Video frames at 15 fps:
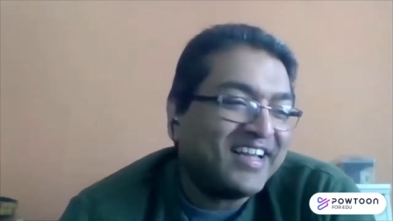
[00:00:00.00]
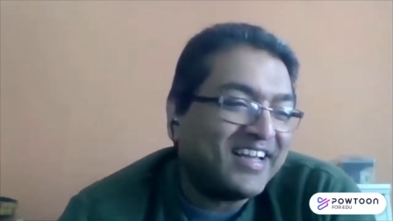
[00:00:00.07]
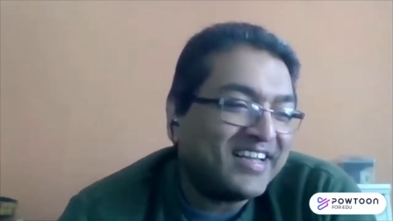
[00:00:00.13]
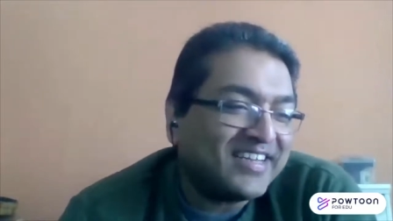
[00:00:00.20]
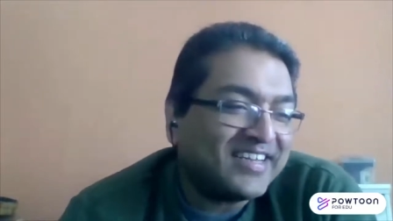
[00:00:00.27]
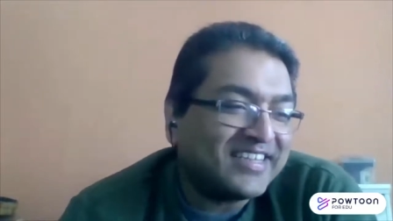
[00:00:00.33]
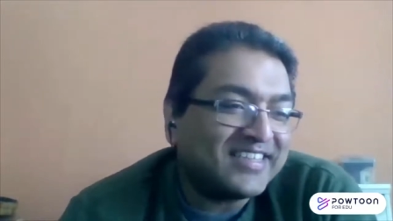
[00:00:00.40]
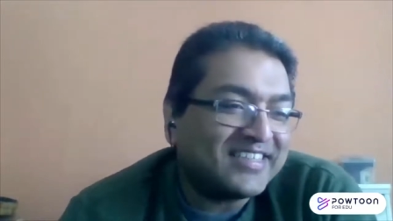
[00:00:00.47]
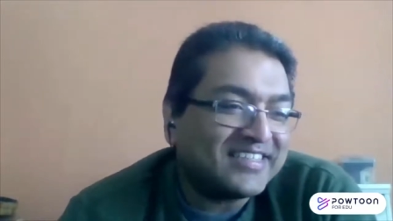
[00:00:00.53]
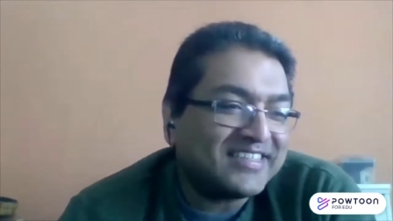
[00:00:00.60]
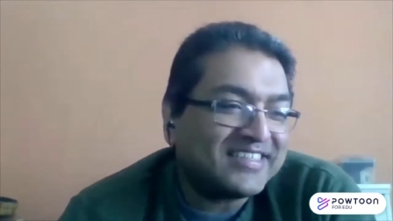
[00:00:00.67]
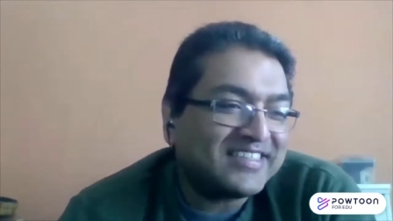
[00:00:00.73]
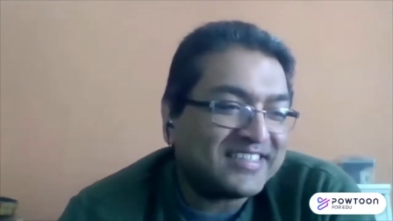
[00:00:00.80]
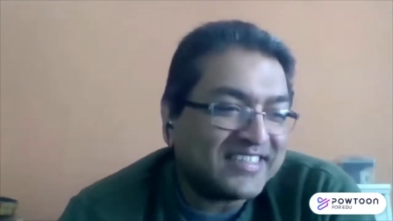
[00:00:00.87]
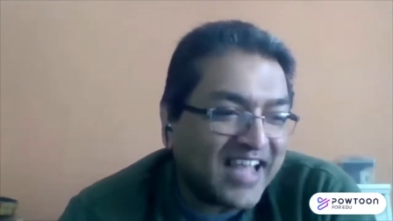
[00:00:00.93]
Uh,
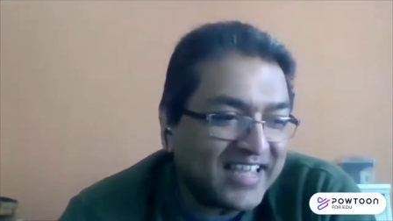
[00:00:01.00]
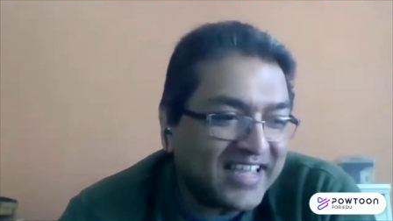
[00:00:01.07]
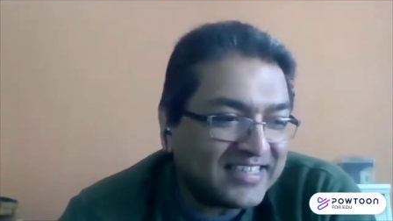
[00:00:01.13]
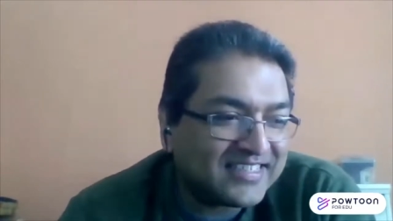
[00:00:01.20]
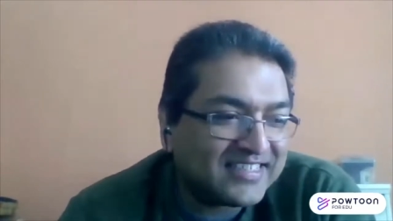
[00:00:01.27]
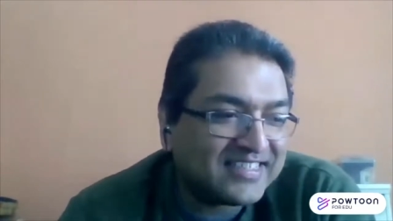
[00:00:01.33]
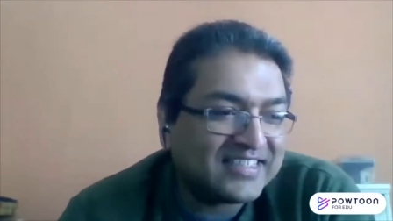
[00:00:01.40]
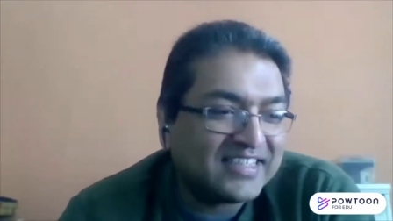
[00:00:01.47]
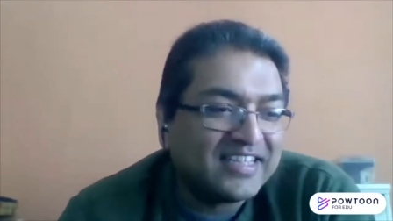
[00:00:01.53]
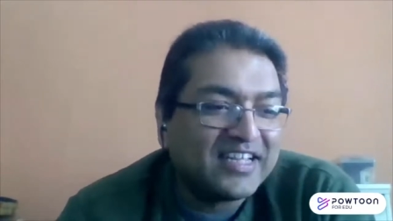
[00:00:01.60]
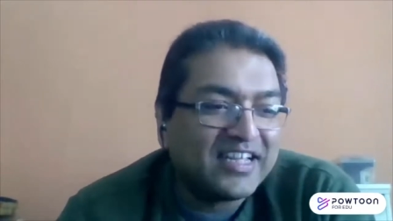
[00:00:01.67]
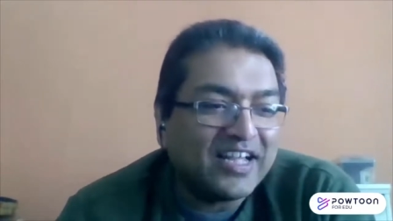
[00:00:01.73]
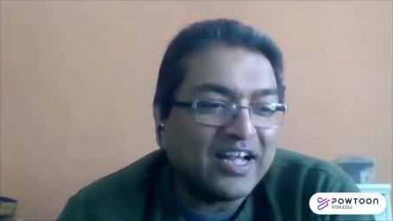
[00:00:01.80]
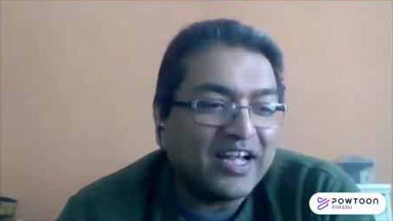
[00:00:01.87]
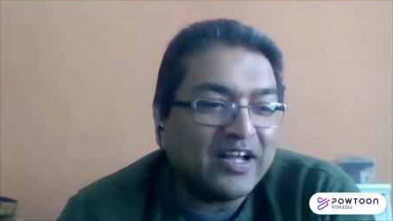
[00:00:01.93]
sites
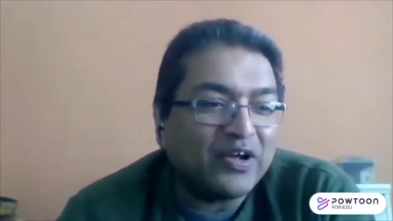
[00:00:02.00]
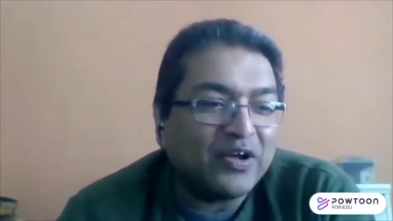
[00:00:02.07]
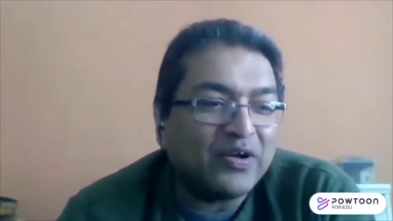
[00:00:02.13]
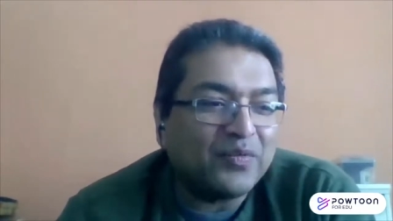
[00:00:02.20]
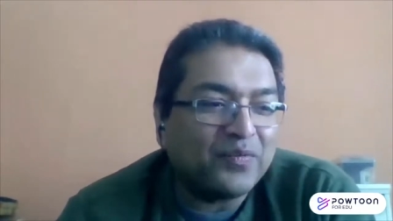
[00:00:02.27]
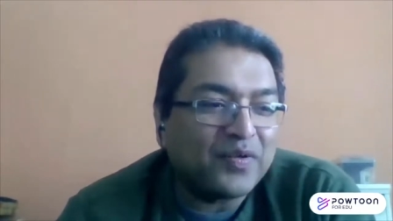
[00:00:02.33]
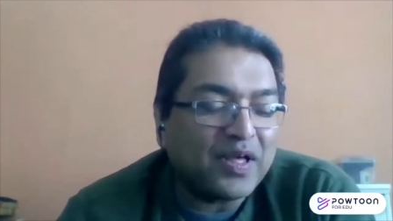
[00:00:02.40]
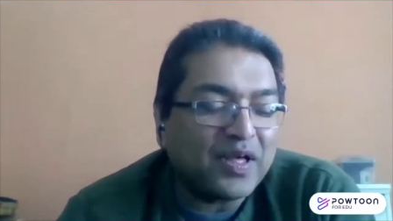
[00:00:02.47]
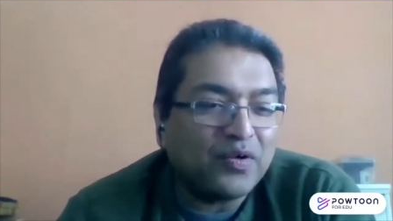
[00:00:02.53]
uh,